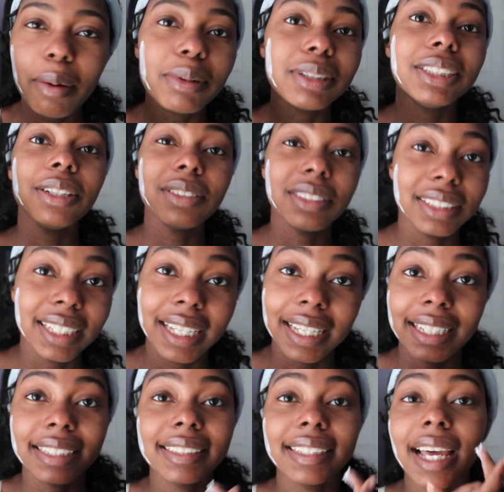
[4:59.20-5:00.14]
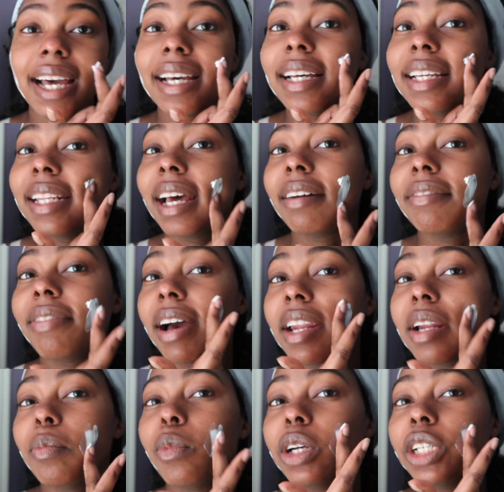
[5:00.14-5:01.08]
I was using this, I could not
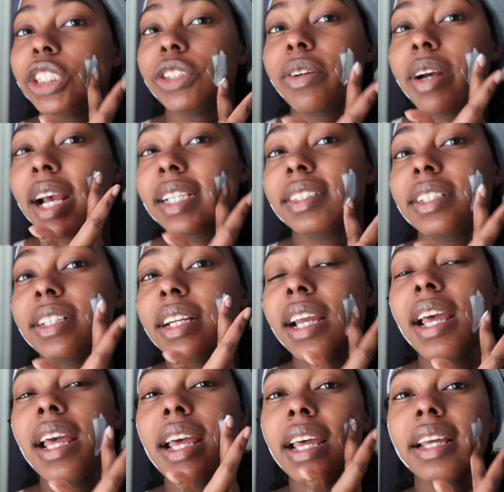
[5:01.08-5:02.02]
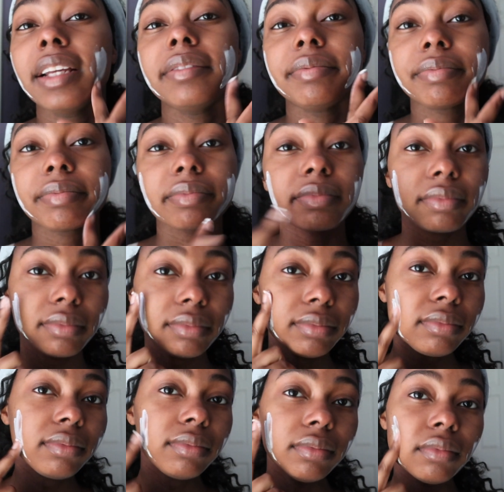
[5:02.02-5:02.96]
find a moisturizer
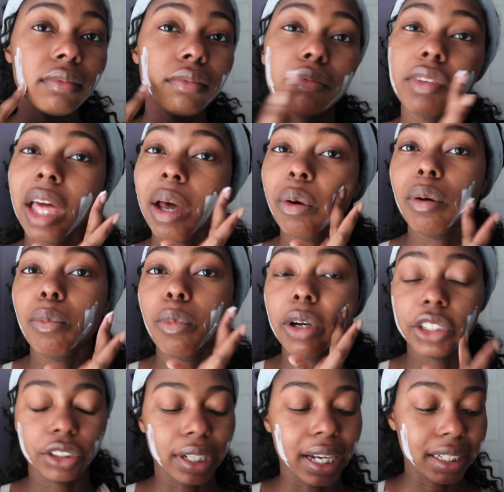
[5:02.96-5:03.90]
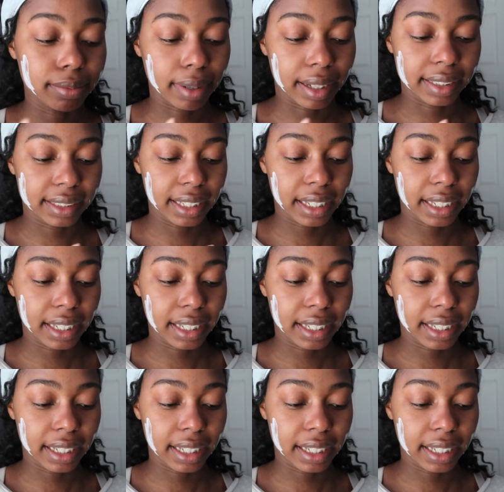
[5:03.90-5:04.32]
that will moisturize my